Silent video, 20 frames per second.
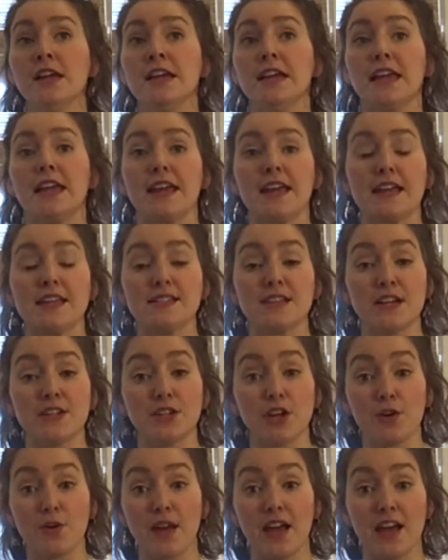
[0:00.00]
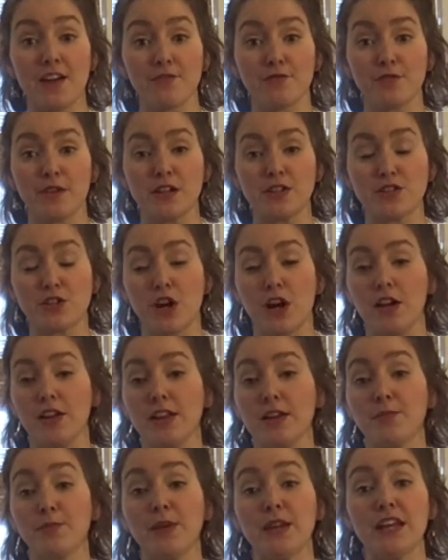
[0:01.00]
in case I don't have fresh
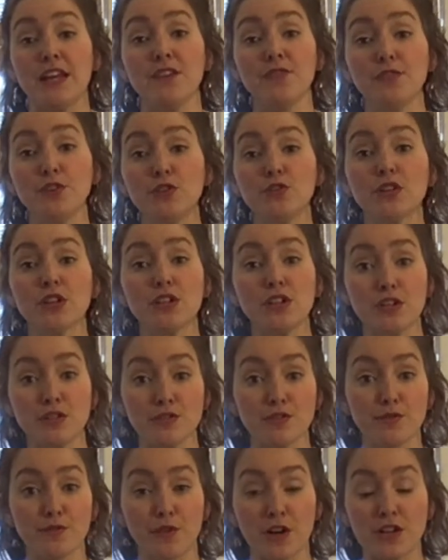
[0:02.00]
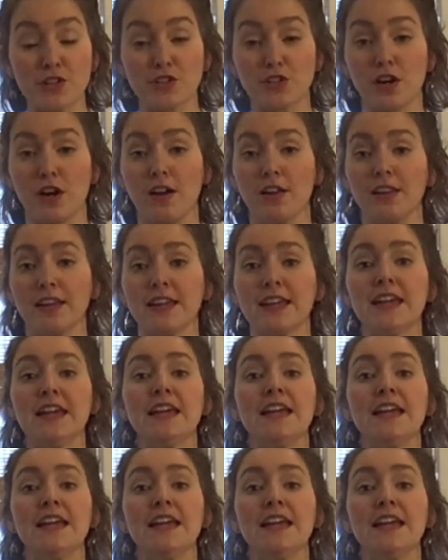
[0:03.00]
garlic, but if you can use fresh garlic,